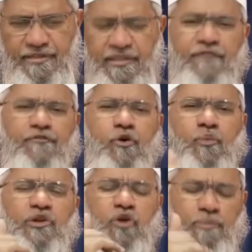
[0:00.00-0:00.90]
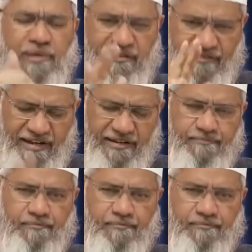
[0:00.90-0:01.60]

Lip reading: Therefore, we don't believe in it.